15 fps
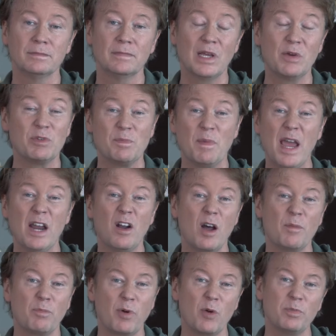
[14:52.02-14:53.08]
It was made
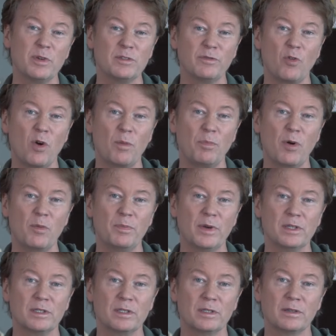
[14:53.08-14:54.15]
on purpose for a
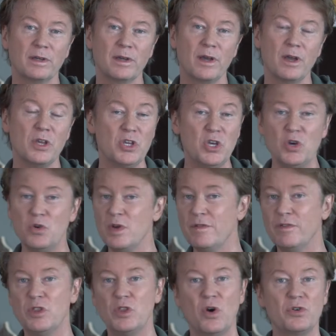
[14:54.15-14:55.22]
purpose. you,
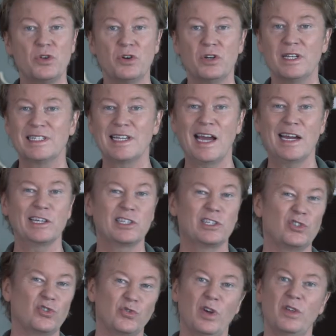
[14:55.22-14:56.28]
even though your design is
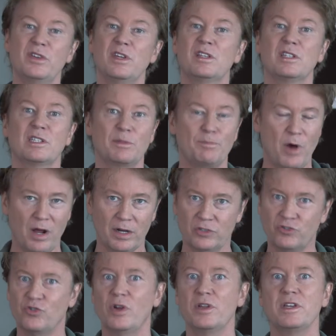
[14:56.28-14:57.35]
trillions upon
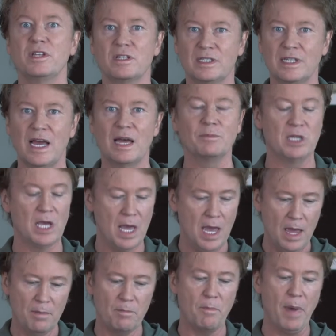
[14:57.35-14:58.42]
trillions of times
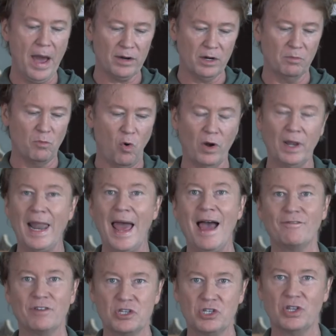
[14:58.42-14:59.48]
better, more
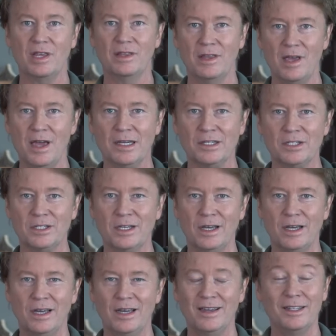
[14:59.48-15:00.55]
lavish than this,
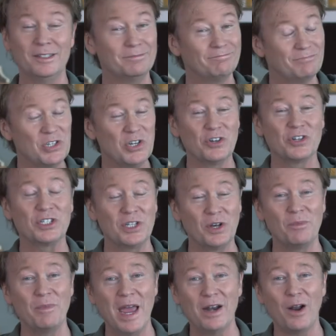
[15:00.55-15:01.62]
you're
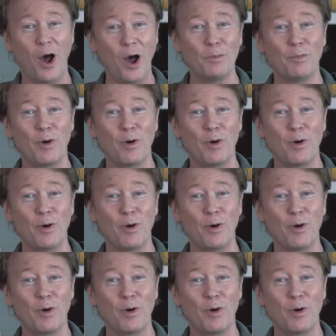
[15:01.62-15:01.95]
still made on